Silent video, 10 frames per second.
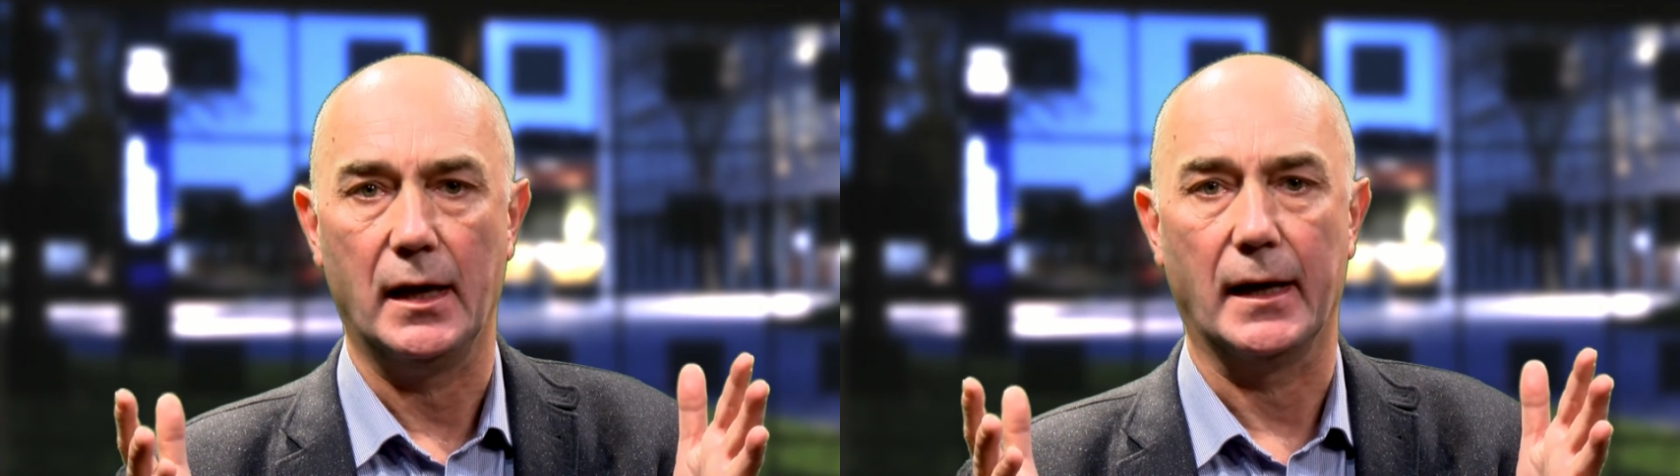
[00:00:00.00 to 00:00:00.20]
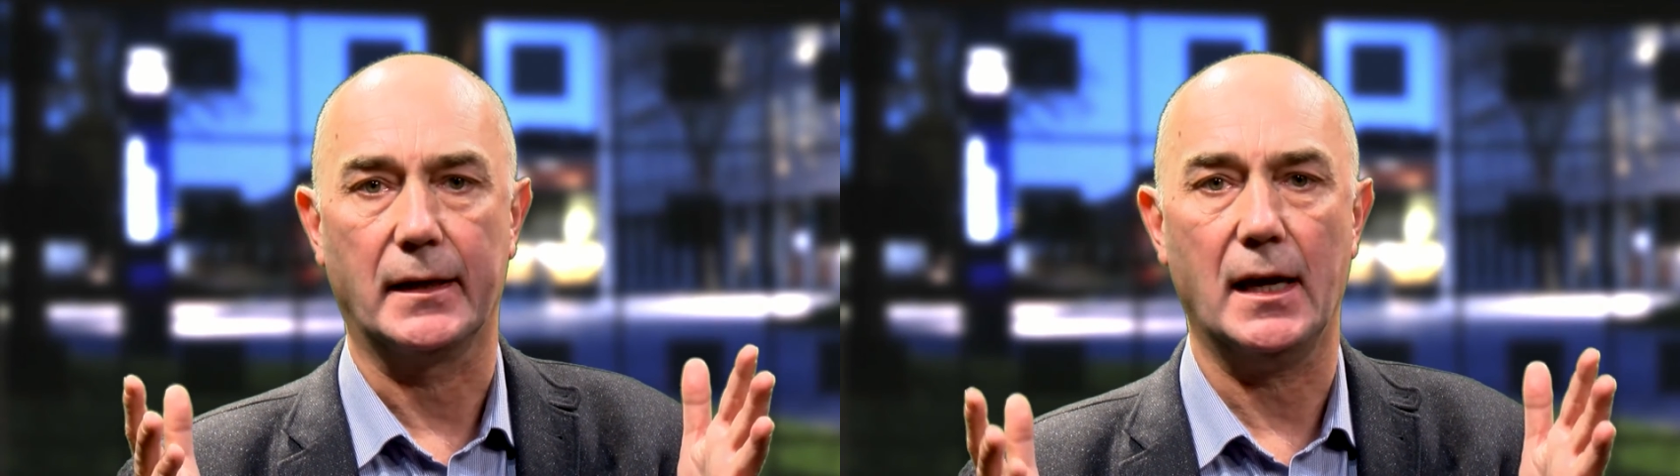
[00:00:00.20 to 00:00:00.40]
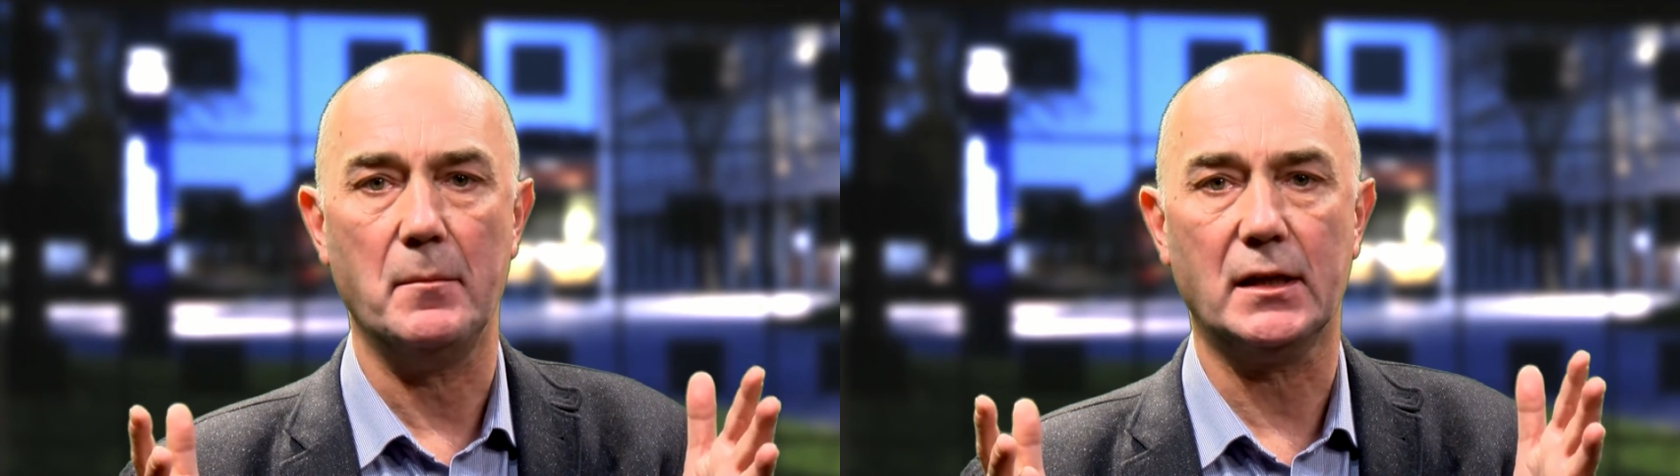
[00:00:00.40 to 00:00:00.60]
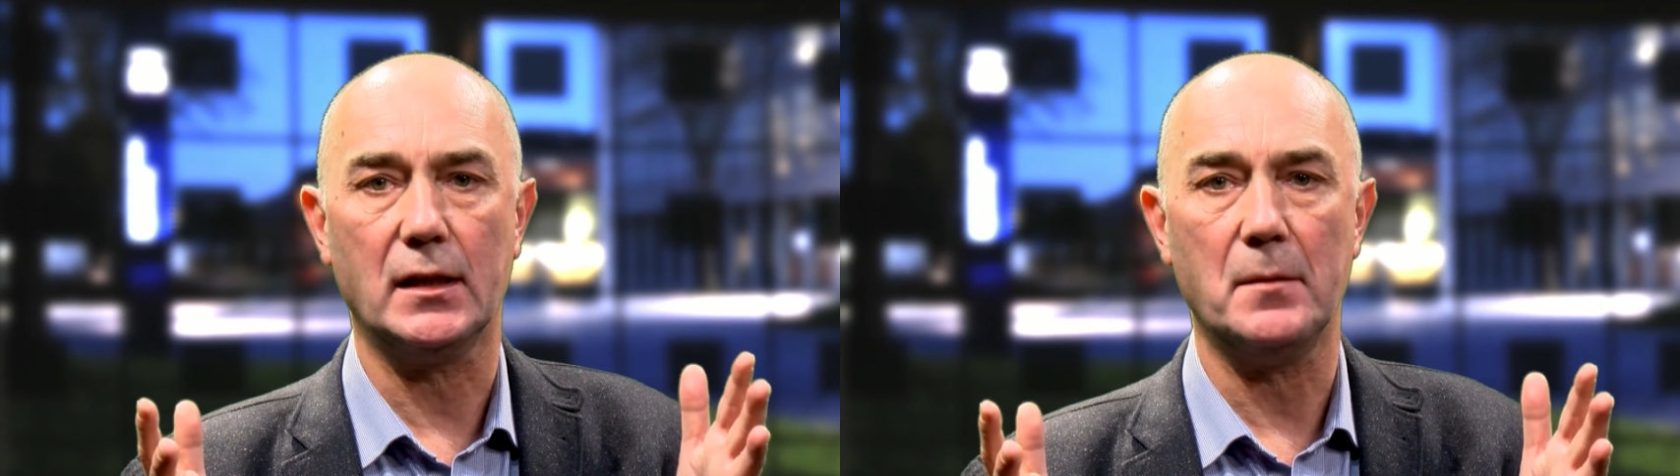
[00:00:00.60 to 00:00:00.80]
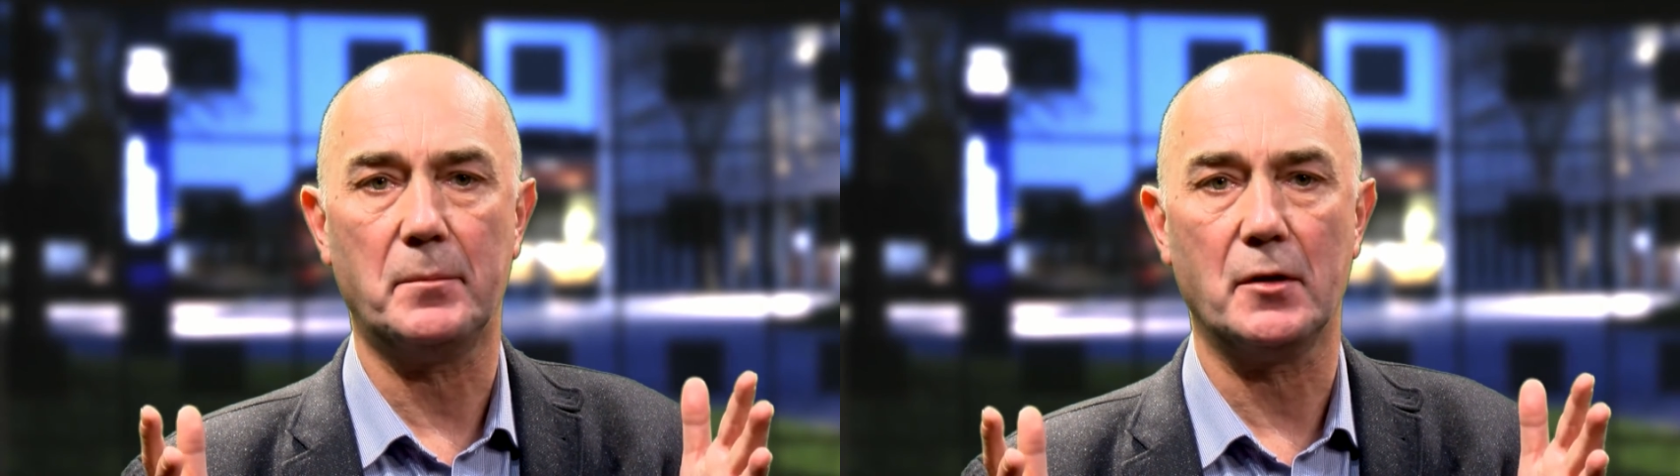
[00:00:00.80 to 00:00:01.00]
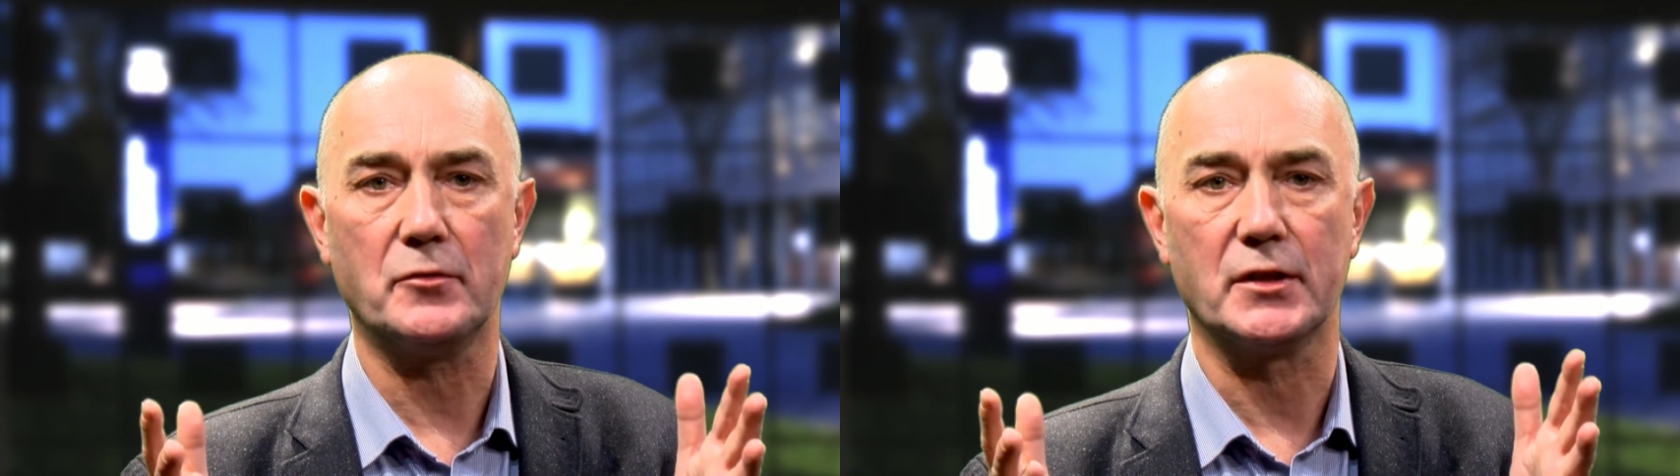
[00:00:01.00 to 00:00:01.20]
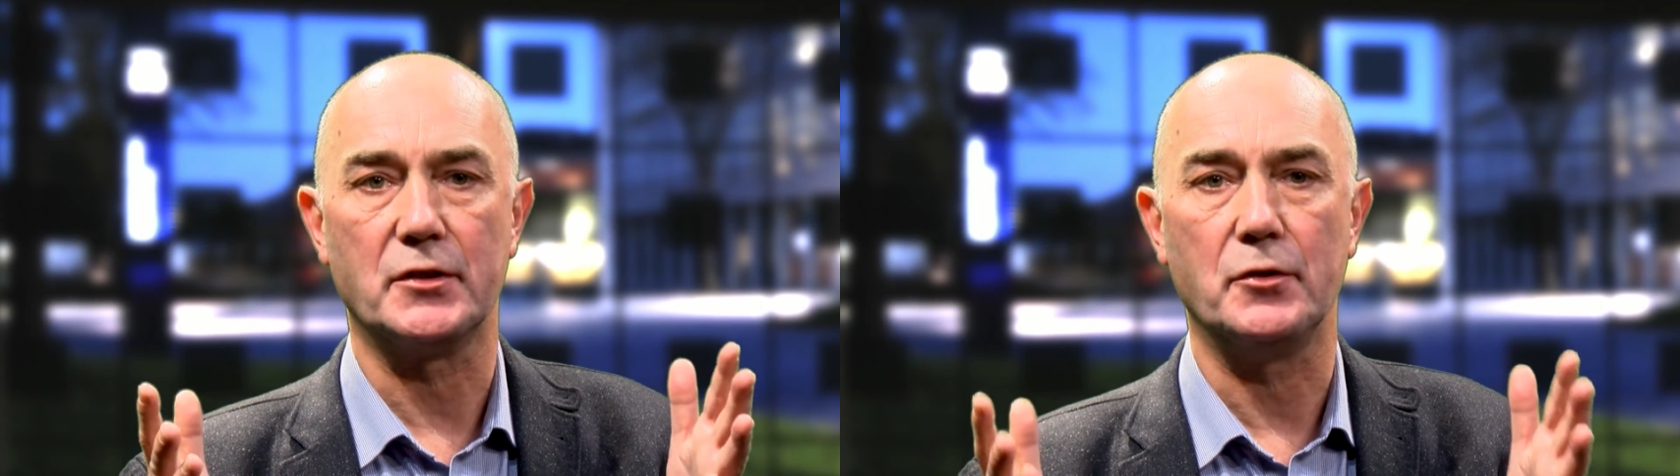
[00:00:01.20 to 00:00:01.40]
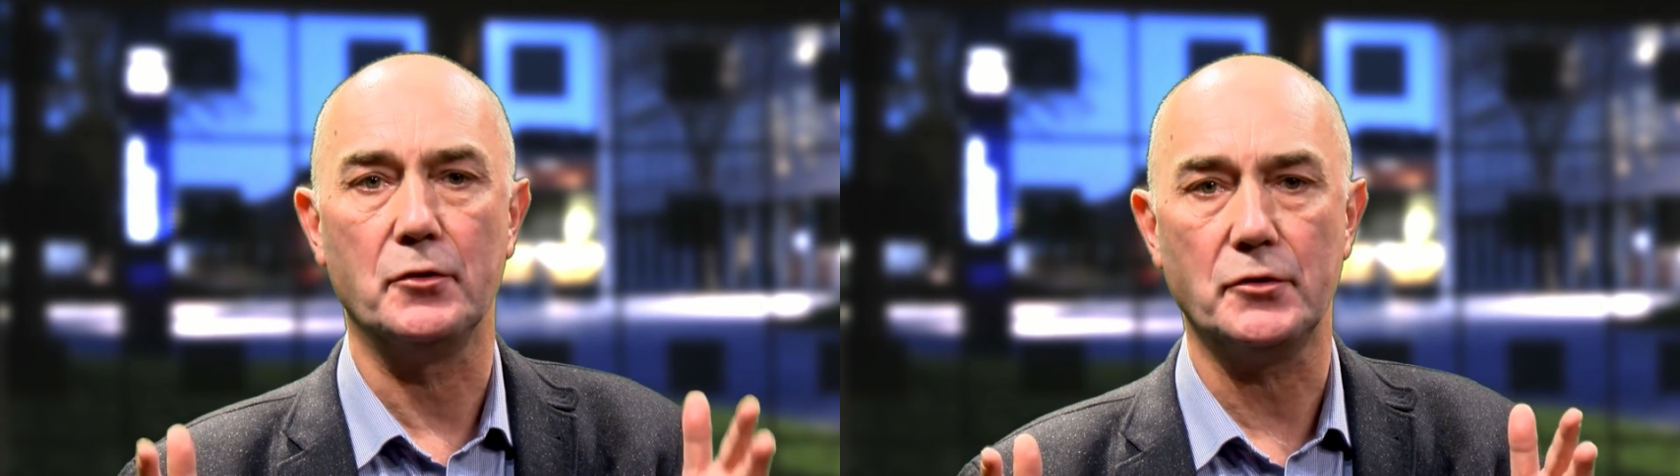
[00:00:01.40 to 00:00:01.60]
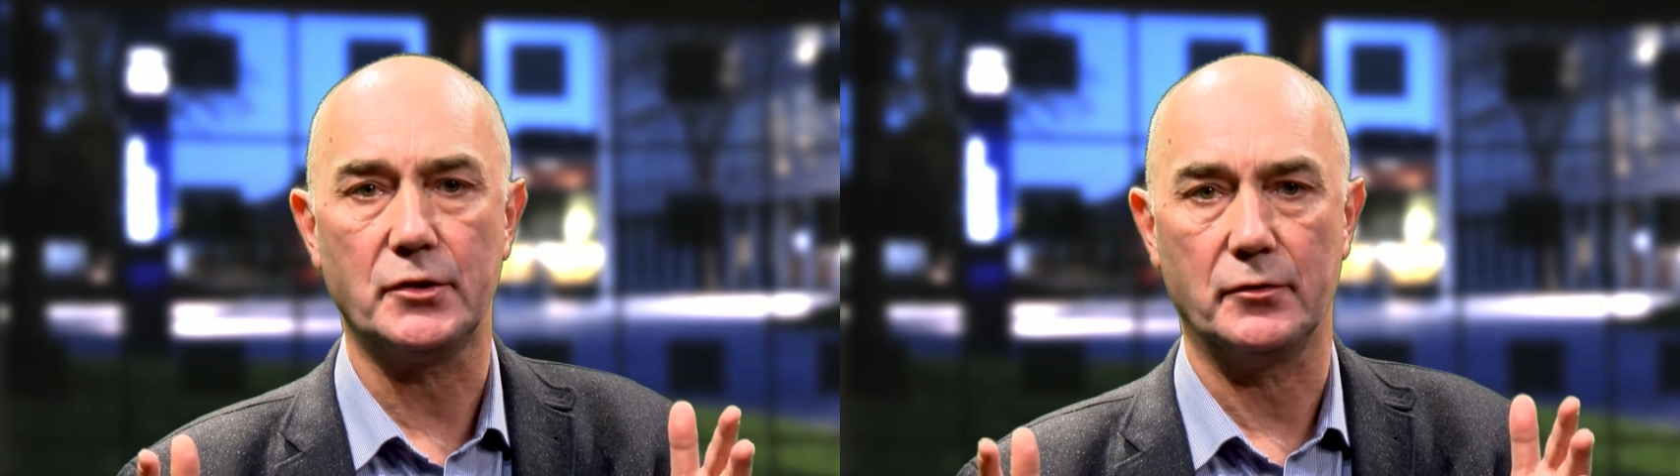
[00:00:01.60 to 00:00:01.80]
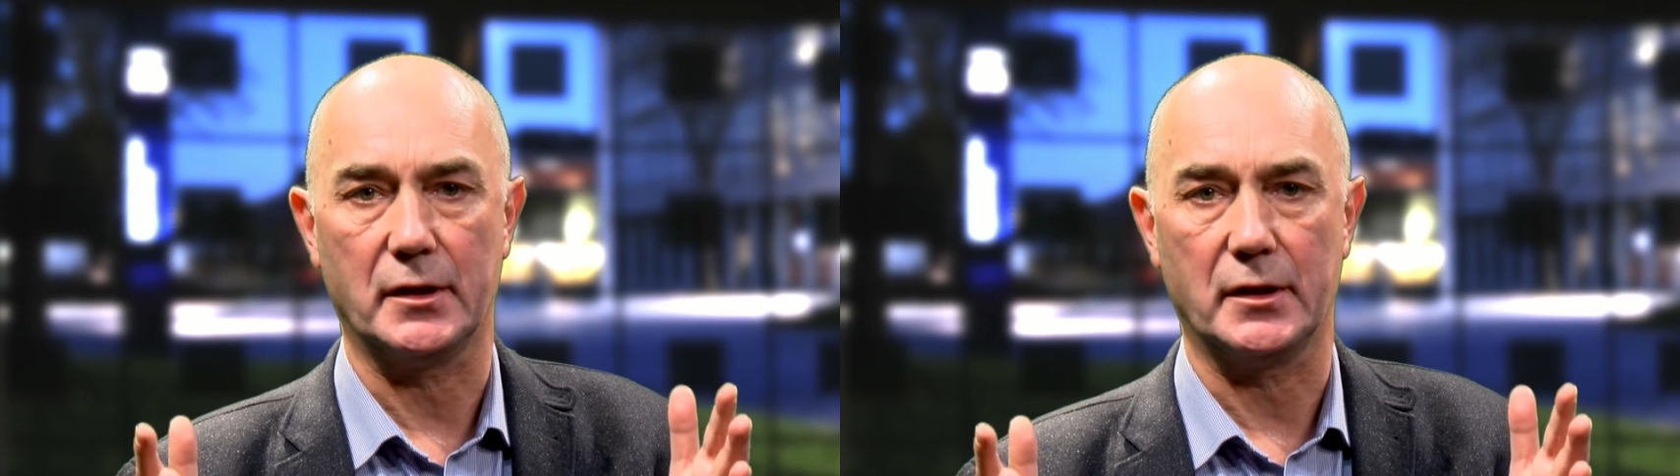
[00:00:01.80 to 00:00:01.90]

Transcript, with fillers: a chemical approach is used to